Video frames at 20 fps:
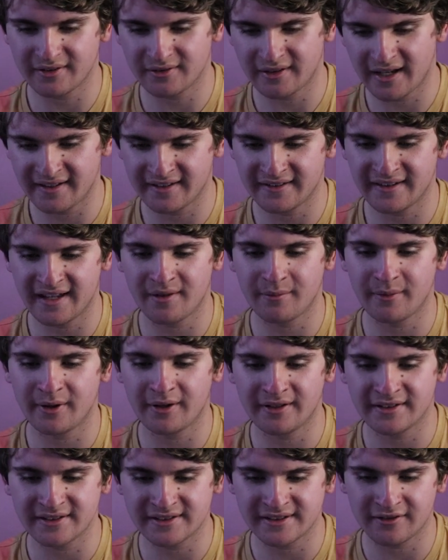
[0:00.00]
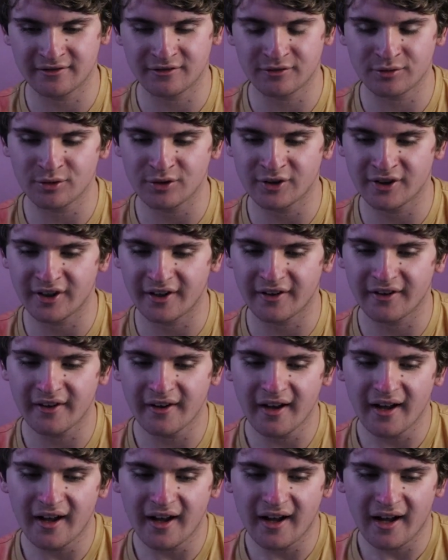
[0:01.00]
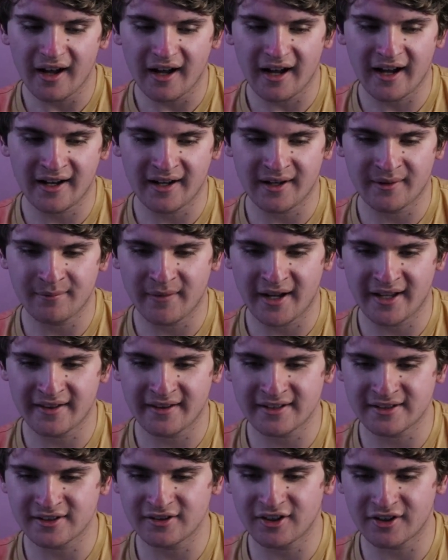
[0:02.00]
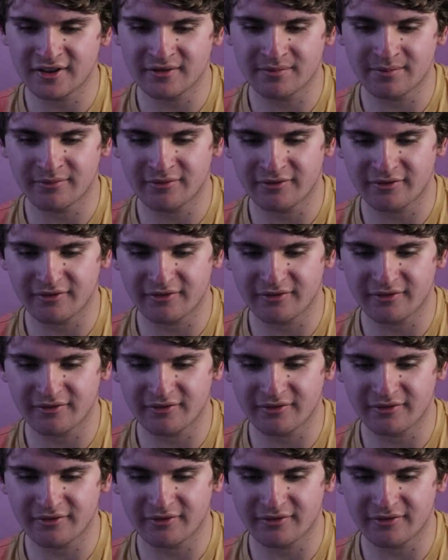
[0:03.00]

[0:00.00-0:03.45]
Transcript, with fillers: heading that way instead of Kruger, um, and there's a lot of